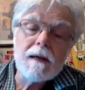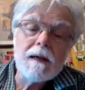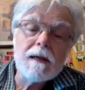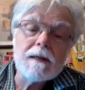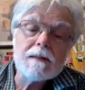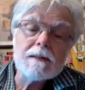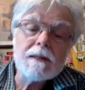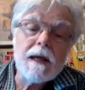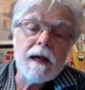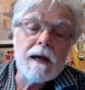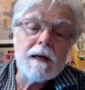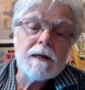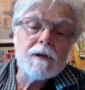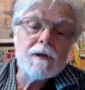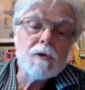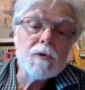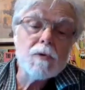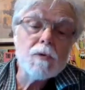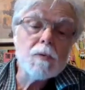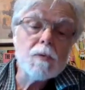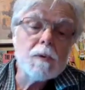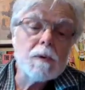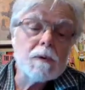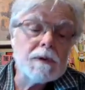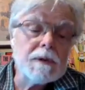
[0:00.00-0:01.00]
is how
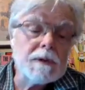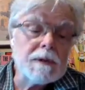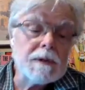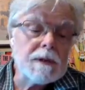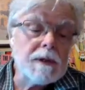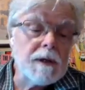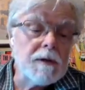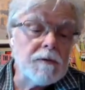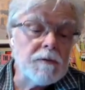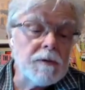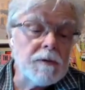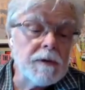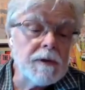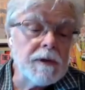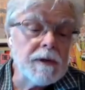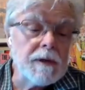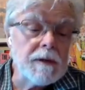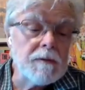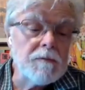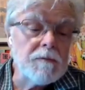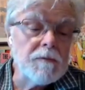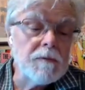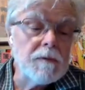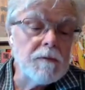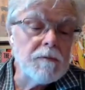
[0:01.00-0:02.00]
you discovered
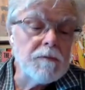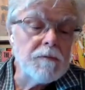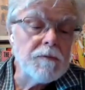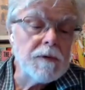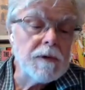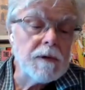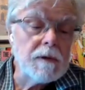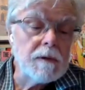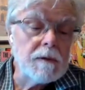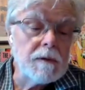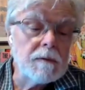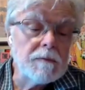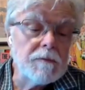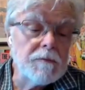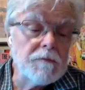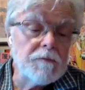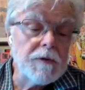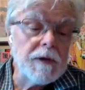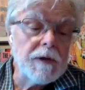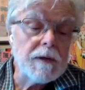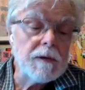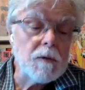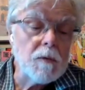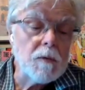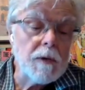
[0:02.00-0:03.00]
that Phil
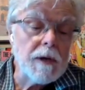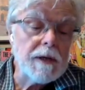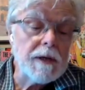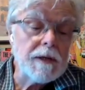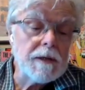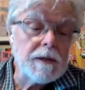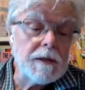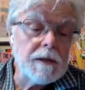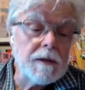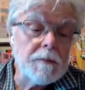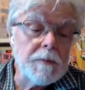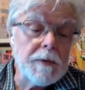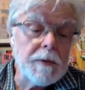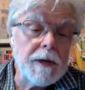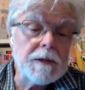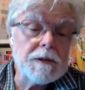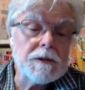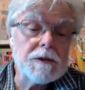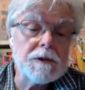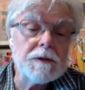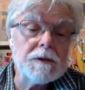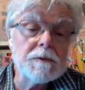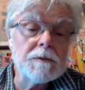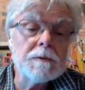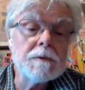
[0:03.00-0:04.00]
felt the way he did
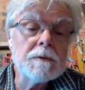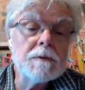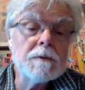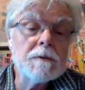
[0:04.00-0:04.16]
about you.